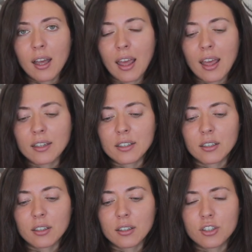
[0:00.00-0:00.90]
And
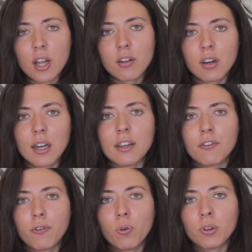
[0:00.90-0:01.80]
generally
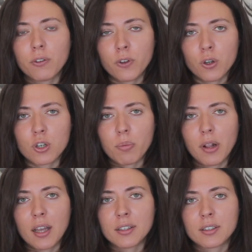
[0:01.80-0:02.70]
for the future
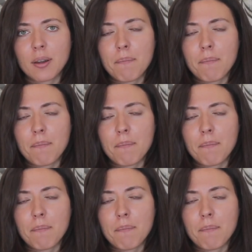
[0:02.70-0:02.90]
plans,